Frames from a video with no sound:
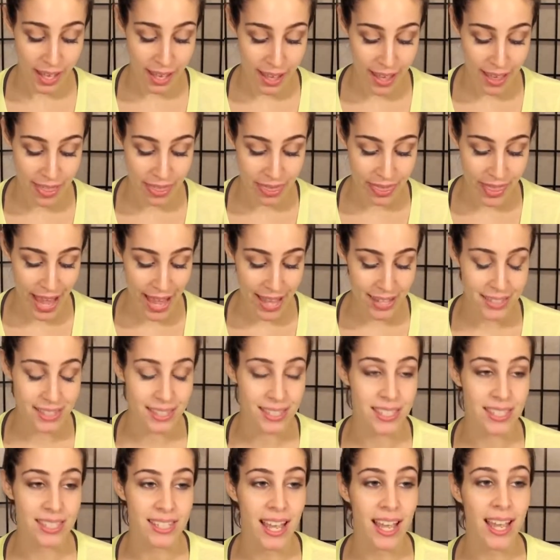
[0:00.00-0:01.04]
And
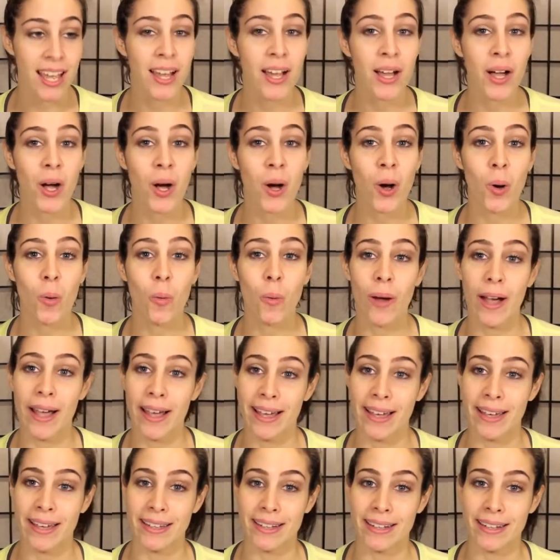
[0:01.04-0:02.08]
that's
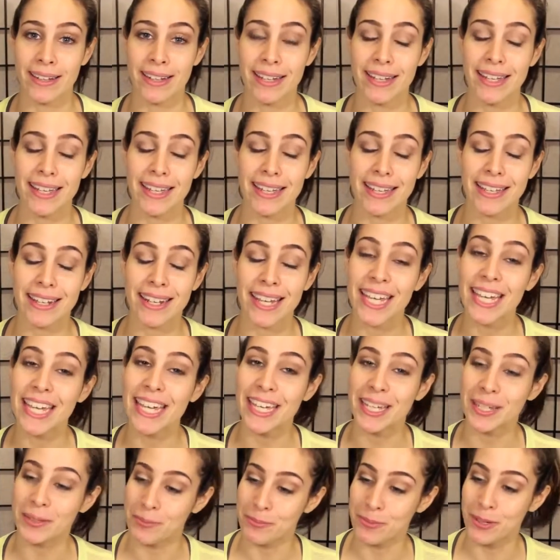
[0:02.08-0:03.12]
when it
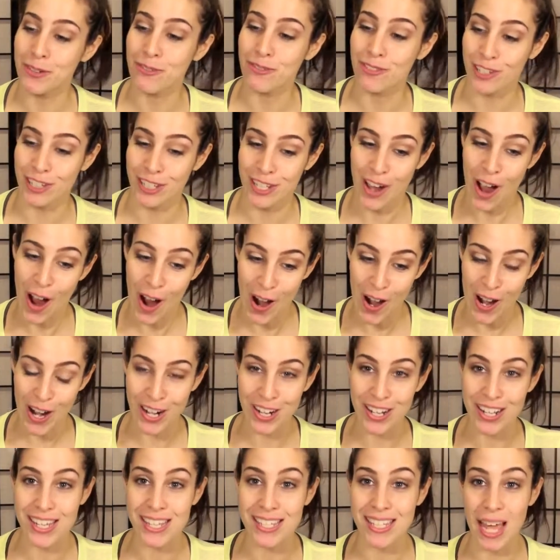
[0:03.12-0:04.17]
hit me really
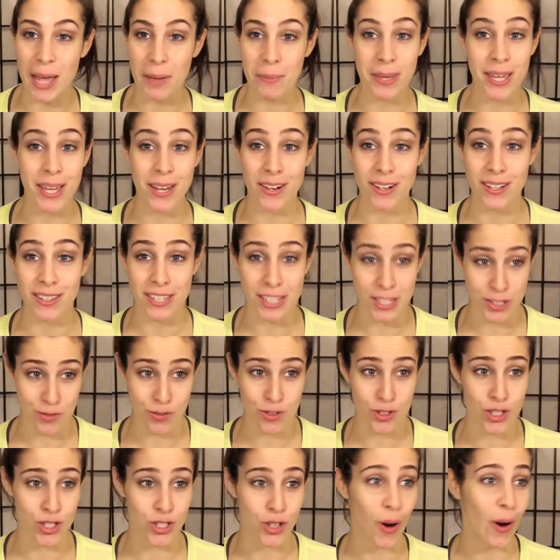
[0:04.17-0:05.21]
hard, because I'm here in this
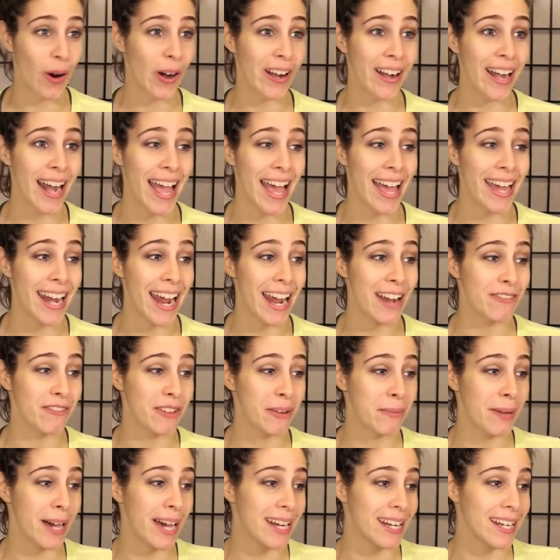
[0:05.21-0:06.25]
resort and
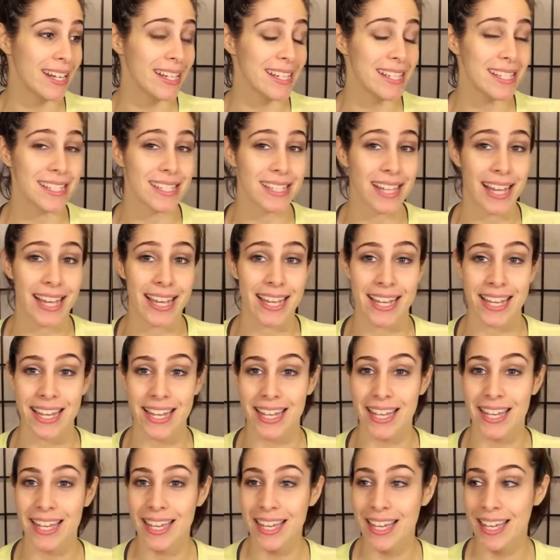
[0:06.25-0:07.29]
everybody is like,
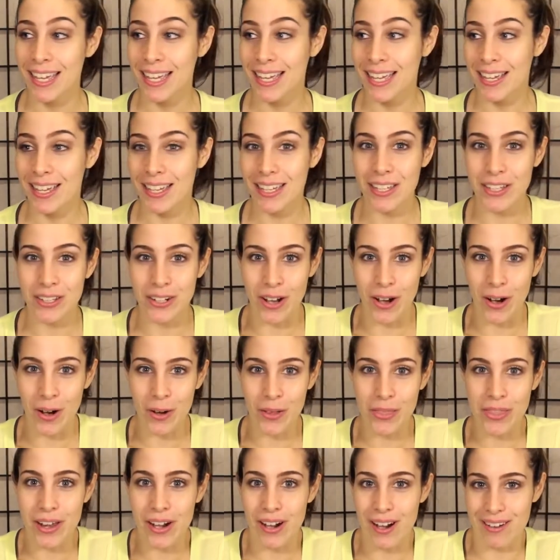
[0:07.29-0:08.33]
you
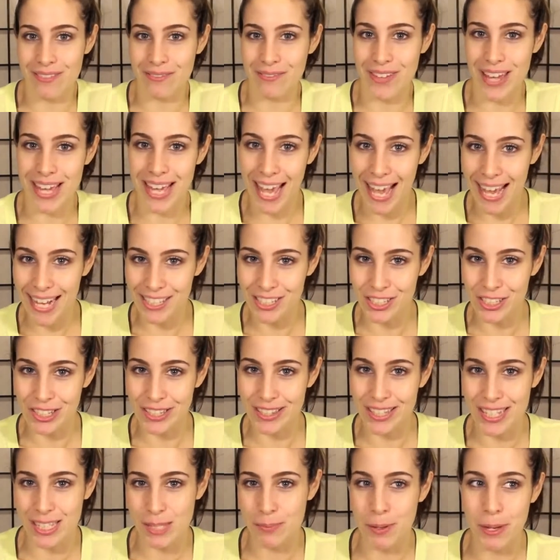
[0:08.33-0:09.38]
know, they're on
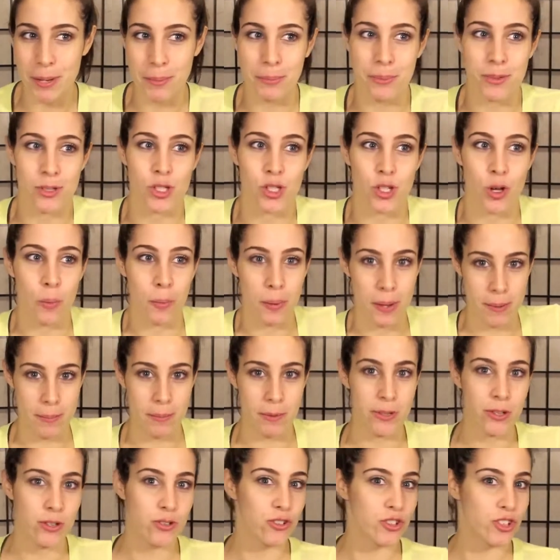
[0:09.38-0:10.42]
vacation, these people. So
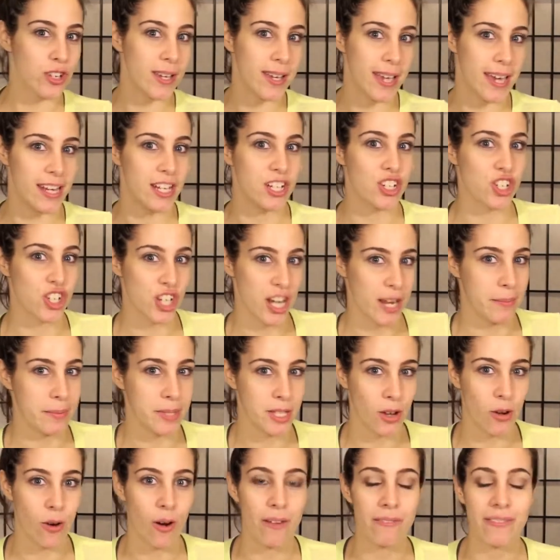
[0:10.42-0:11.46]
people usually get in shape
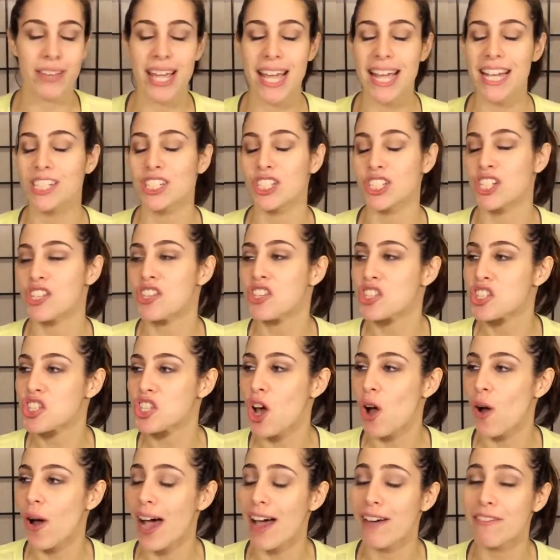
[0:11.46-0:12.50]
to go on vacation.
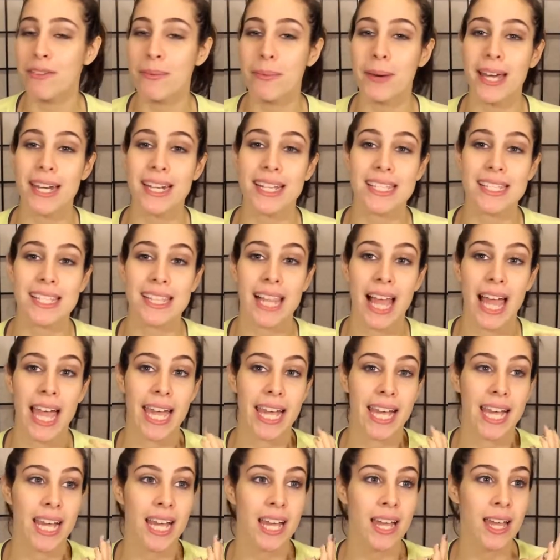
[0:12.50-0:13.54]
So everybody's
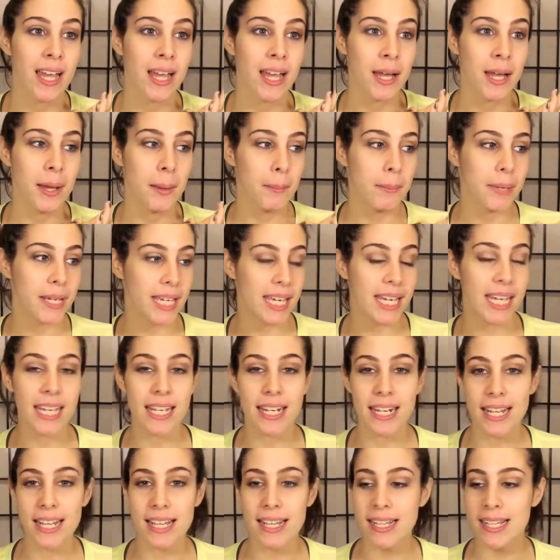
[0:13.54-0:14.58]
like
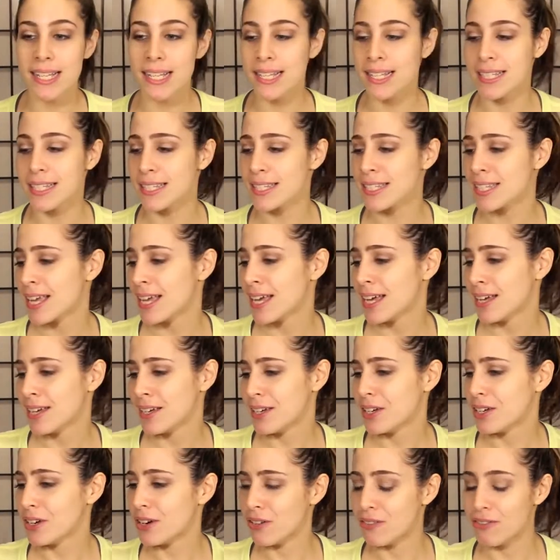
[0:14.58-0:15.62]
bikinis,
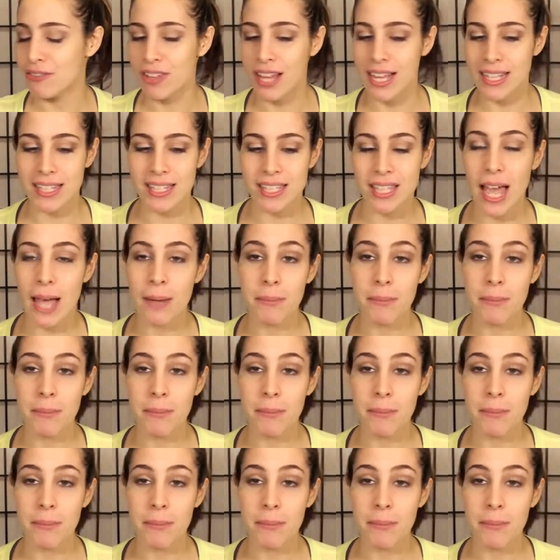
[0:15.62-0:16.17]
you know, flat stuff.